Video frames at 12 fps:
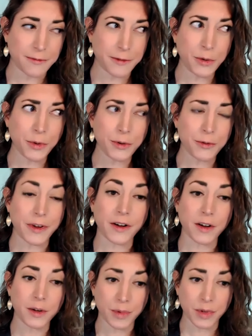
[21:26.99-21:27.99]
fewer
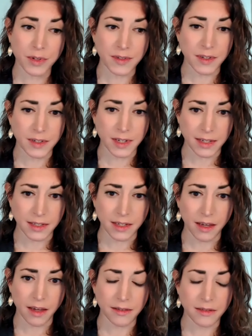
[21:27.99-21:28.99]
variables to test
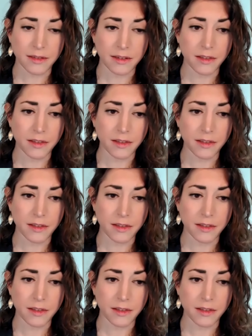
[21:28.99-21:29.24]
against.